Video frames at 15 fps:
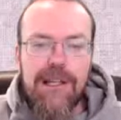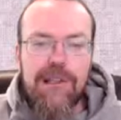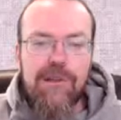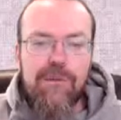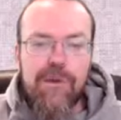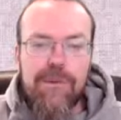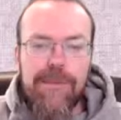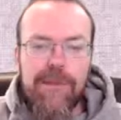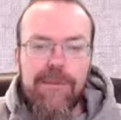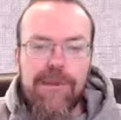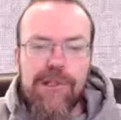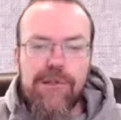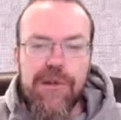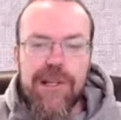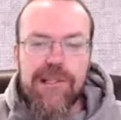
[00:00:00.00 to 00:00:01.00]
The woman was
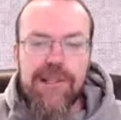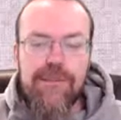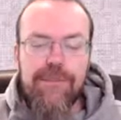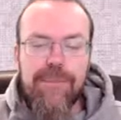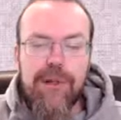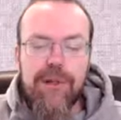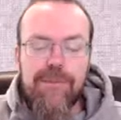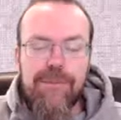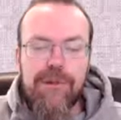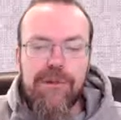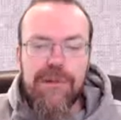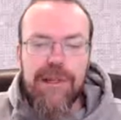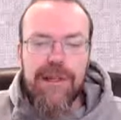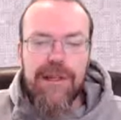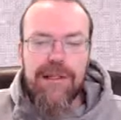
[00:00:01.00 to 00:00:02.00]
dressed in
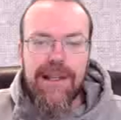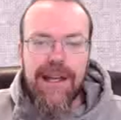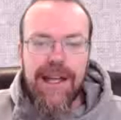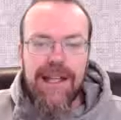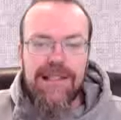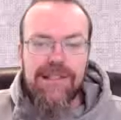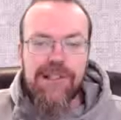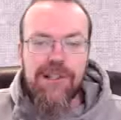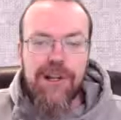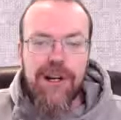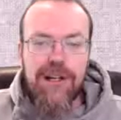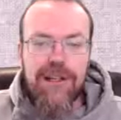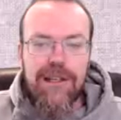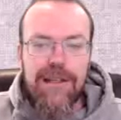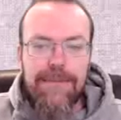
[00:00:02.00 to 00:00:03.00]
purple and, and
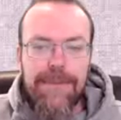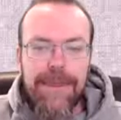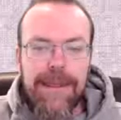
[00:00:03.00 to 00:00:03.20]
scarlet